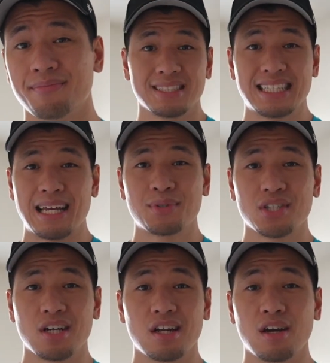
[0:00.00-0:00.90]

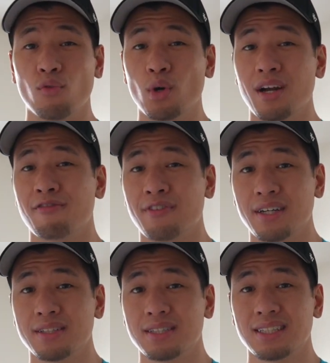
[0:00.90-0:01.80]
Snapshot of where I
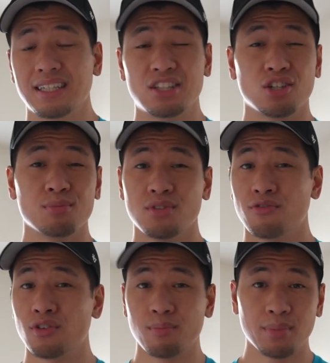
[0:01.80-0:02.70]
felt in terms of
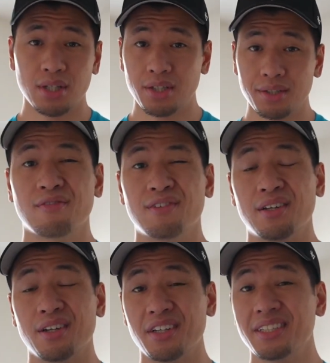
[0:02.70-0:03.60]
football,
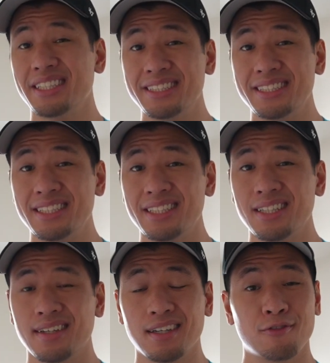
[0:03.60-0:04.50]
felt uneasy
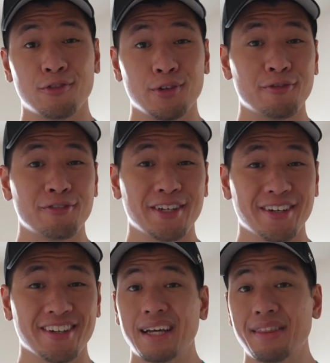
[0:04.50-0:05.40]
and full of
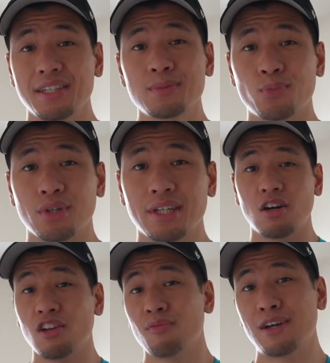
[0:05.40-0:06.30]
fear. At this point,
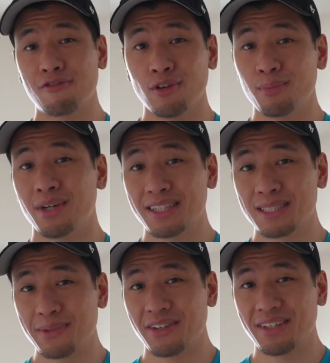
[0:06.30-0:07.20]
all of my football
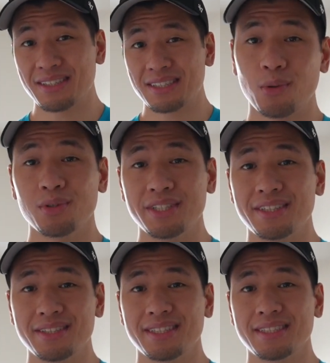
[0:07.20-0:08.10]
experience only
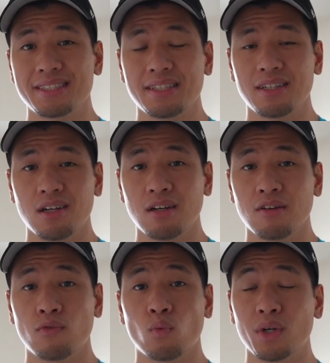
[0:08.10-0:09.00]
consisted
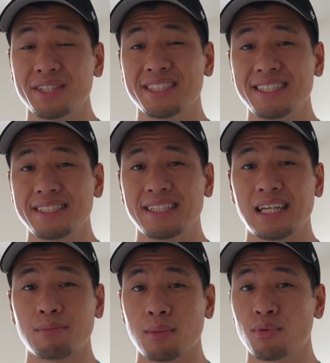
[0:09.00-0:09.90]
of one season
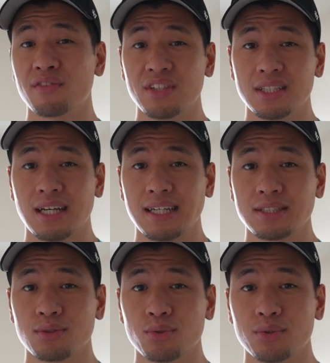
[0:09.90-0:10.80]
at my previous high
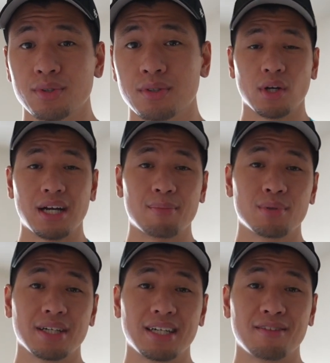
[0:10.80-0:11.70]
school where I
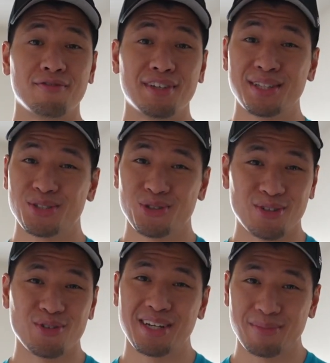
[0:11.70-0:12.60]
played fifth
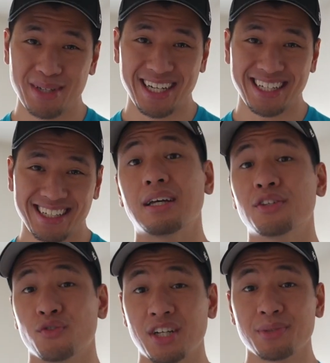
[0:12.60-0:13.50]
string running back. That
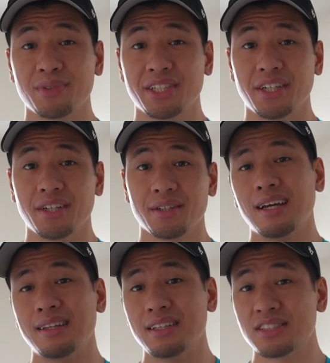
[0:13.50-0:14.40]
was freshman year.
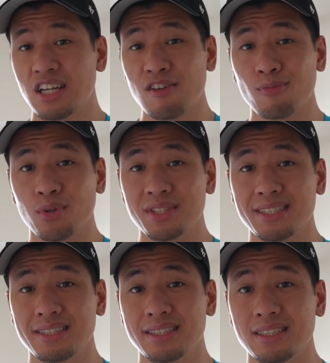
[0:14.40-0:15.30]
And then sophomore
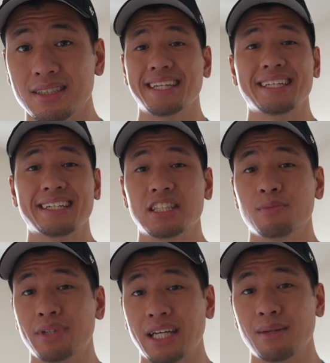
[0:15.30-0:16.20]
season, I didn't get to
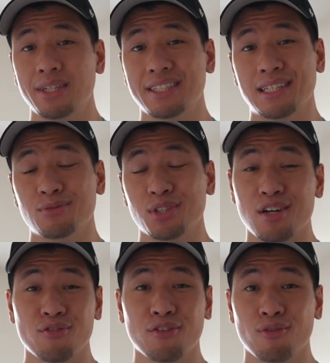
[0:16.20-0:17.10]
play because I was
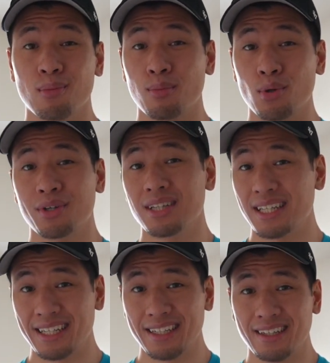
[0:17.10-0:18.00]
recovering from a broken
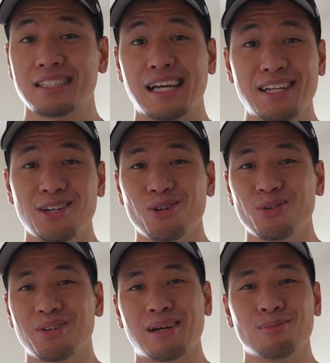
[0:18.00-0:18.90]
leg. Side
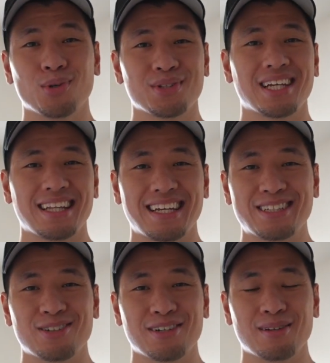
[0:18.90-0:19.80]
note, I broke that leg
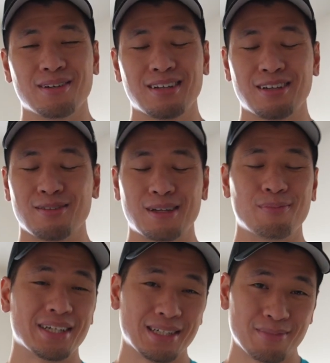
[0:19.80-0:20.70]
during a
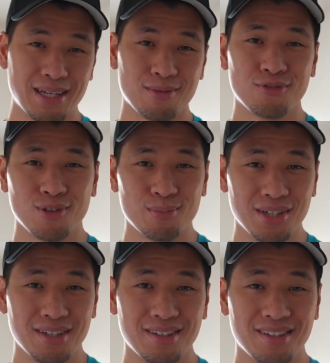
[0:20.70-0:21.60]
pickup game of
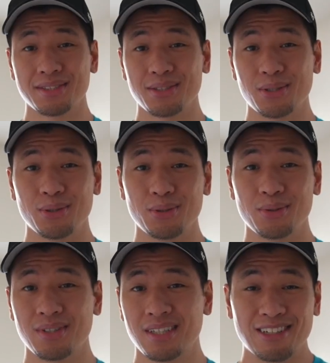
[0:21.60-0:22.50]
football.
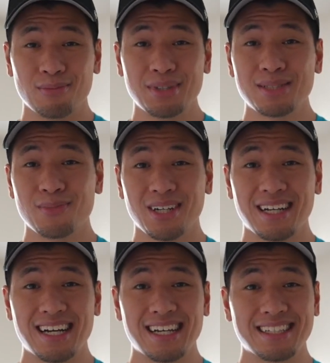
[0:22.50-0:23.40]
So, you know, be smart
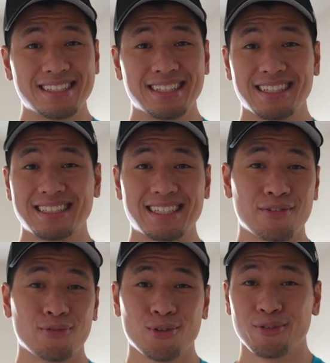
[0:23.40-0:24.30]
guys,
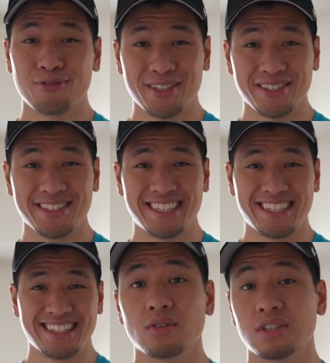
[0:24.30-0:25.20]
save it for the field.
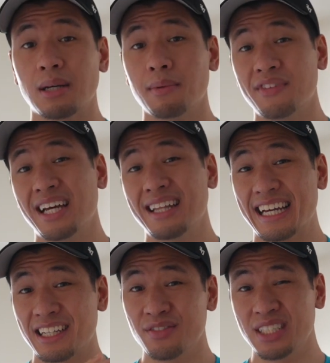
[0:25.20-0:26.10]
So on top of that
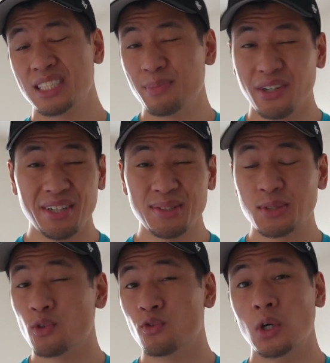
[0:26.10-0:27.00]
lack of experience
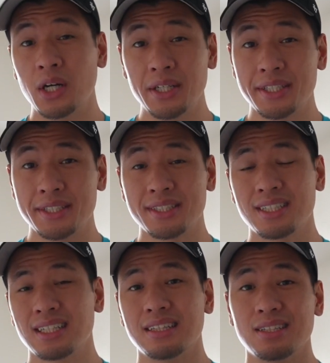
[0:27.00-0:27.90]
overall,
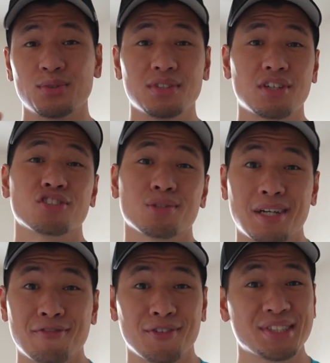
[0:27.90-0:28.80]
this was also
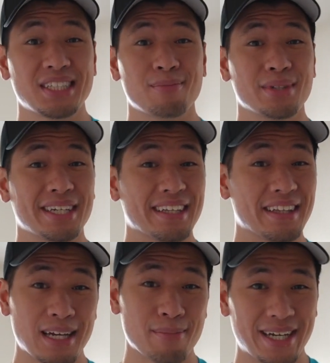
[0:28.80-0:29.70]
my first time playing
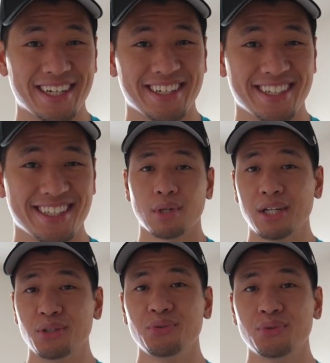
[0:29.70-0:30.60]
linebacker, but
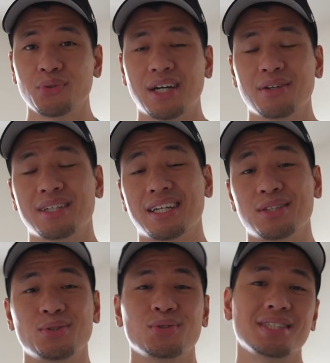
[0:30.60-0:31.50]
I knew I only
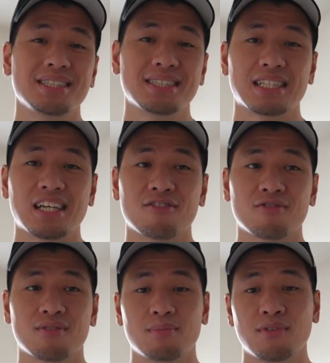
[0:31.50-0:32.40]
had 2 seasons
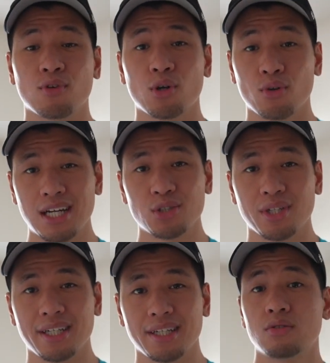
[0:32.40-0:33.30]
left before
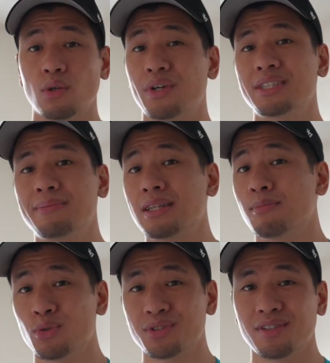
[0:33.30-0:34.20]
graduating, so I wanted to make the
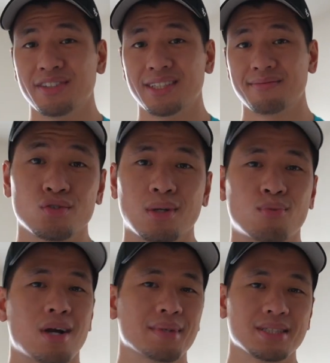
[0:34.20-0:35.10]
most of it. So I
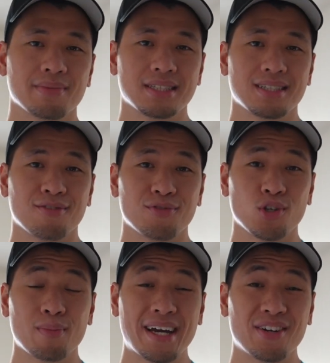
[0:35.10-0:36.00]
promised myself,
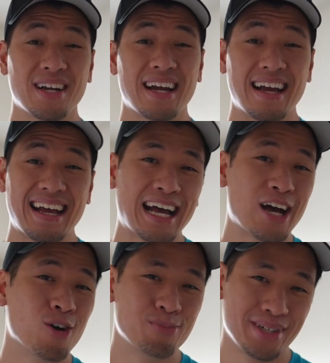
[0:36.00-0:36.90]
no matter
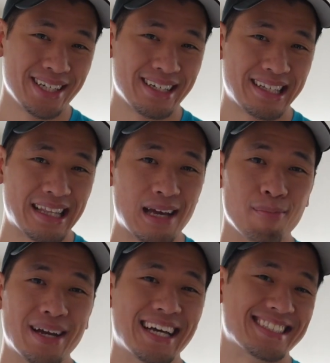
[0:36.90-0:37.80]
how big
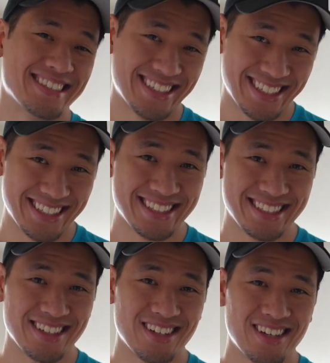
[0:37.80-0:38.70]
that bastard is